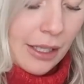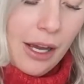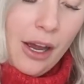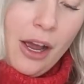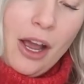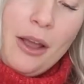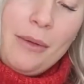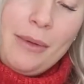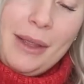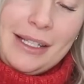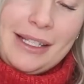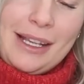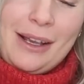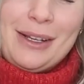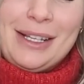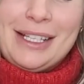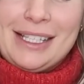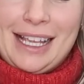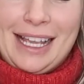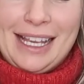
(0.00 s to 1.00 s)
I hope that's how
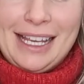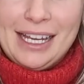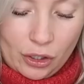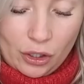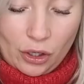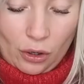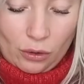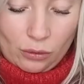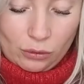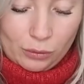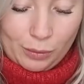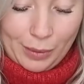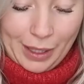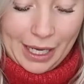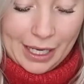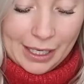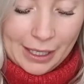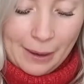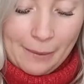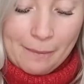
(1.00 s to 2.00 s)
you say it, gold
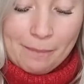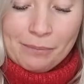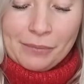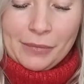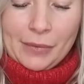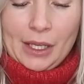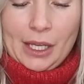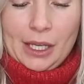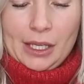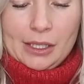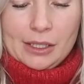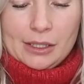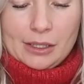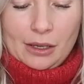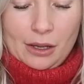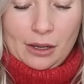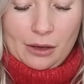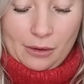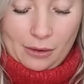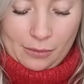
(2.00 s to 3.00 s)
bag. So
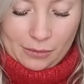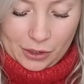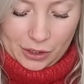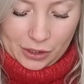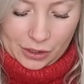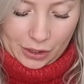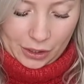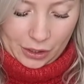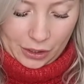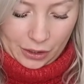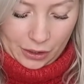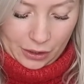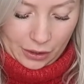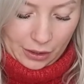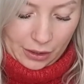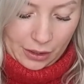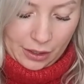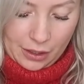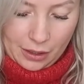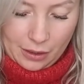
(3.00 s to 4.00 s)
I'm just going to
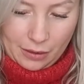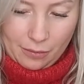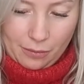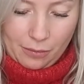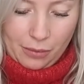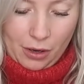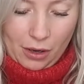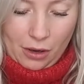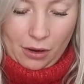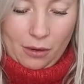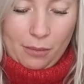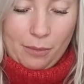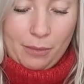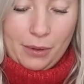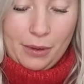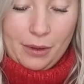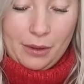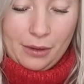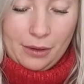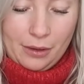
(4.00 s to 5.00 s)
pop
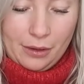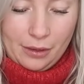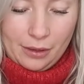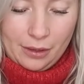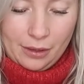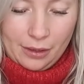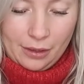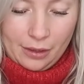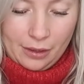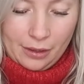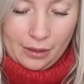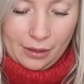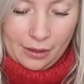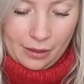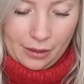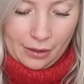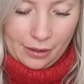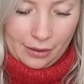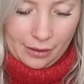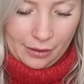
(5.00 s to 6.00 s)

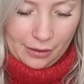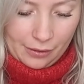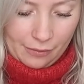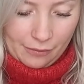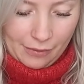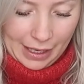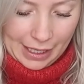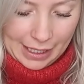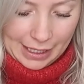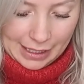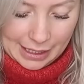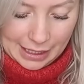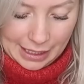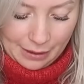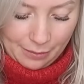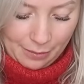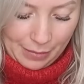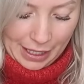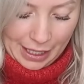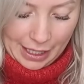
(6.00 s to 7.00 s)
the
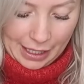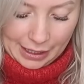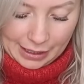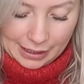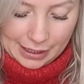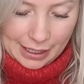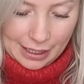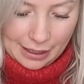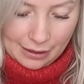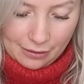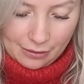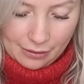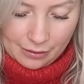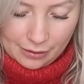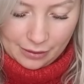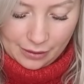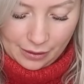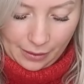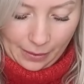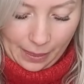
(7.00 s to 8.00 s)
reindeer bag
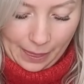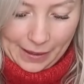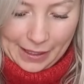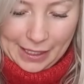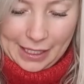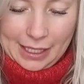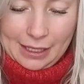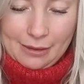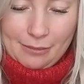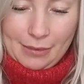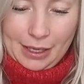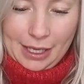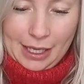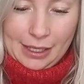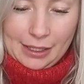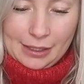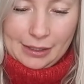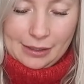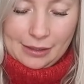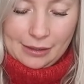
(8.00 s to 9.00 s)
down on the heat
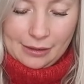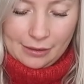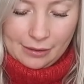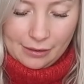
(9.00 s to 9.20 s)
mat,